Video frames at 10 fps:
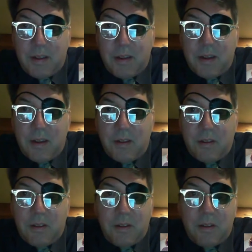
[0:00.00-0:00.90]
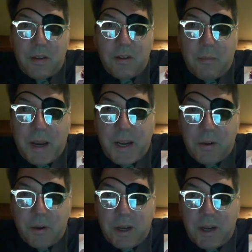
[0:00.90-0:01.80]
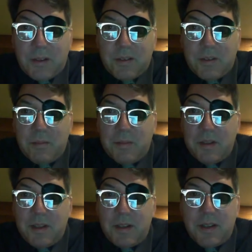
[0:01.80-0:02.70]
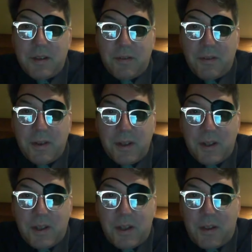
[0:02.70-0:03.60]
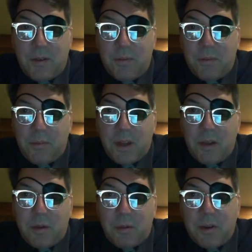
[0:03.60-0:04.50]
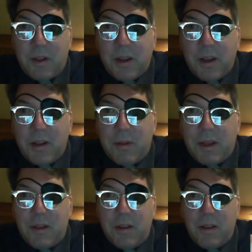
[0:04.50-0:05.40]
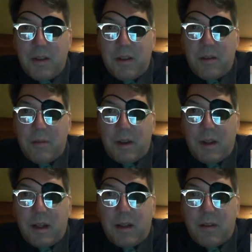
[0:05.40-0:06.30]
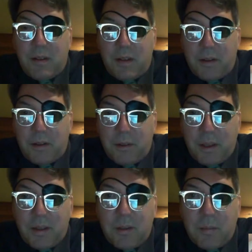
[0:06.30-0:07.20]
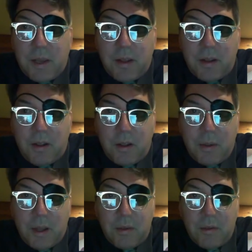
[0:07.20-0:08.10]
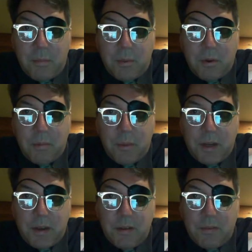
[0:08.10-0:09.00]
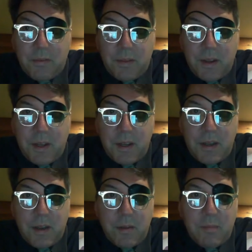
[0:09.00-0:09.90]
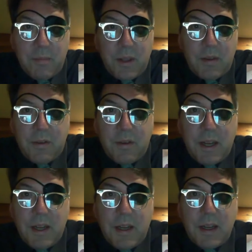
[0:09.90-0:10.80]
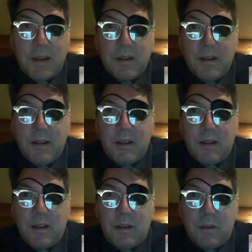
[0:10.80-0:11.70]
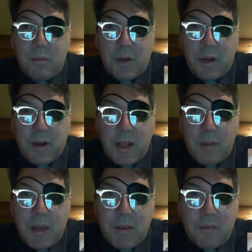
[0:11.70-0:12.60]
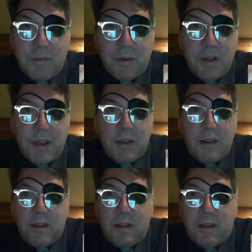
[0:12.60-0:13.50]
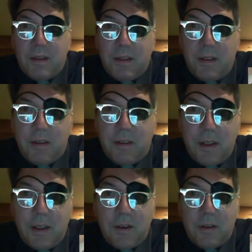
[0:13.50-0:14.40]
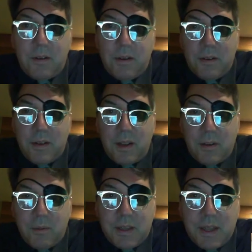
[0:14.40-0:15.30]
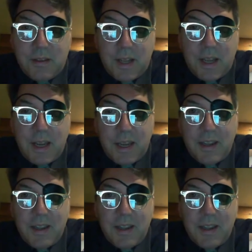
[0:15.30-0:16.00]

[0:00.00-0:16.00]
It's such a microcosm of kind of what we're talking about. I do think it's all about perspective and understanding. Wear an eye patch for a day and see how what that's like.